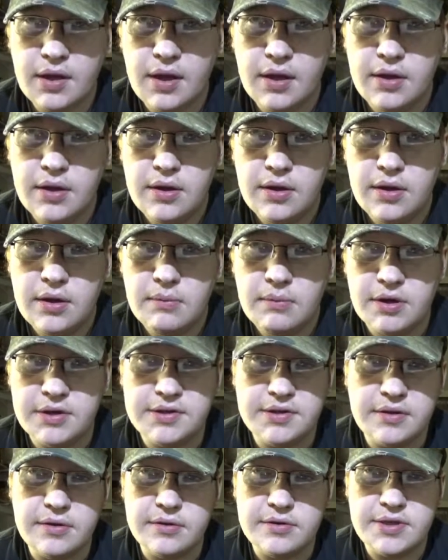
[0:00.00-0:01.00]
I'm
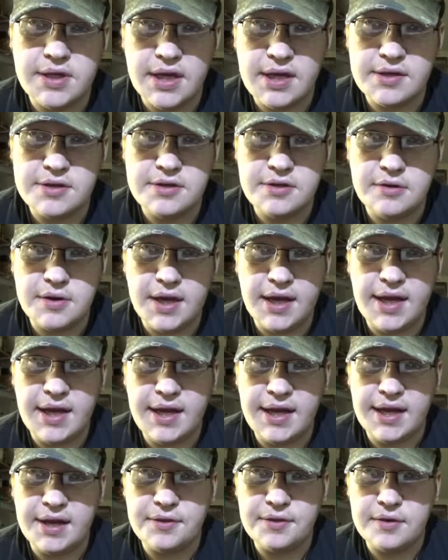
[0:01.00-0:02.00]
also going to try to shoot an
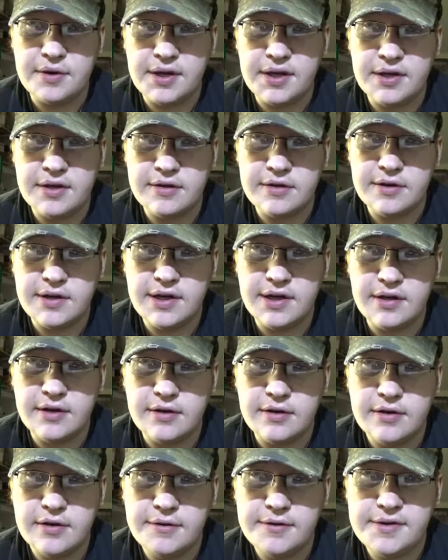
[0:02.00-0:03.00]
egg at 300
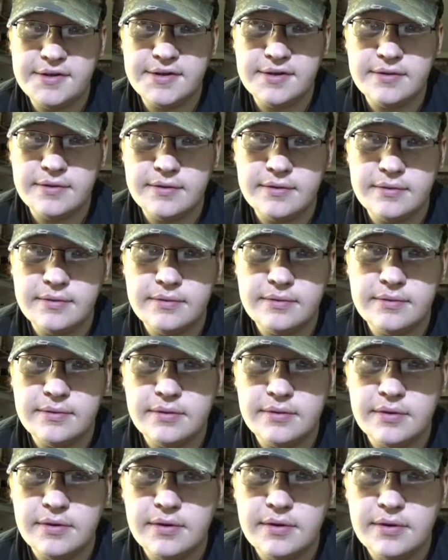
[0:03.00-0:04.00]
yards
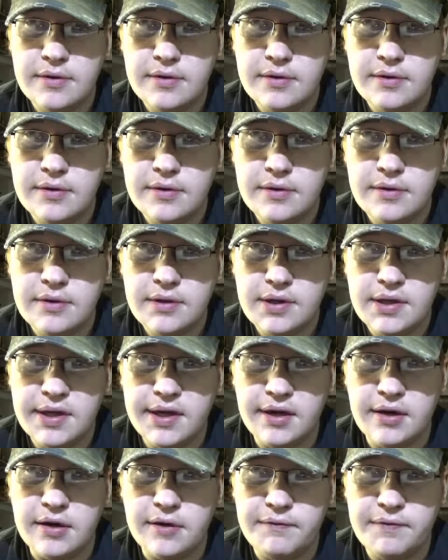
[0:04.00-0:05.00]

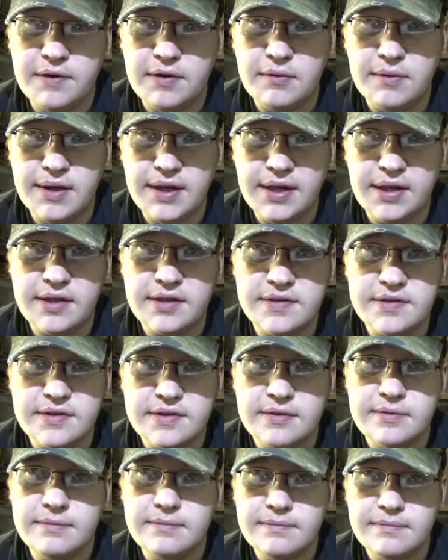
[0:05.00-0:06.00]
here in a few weeks.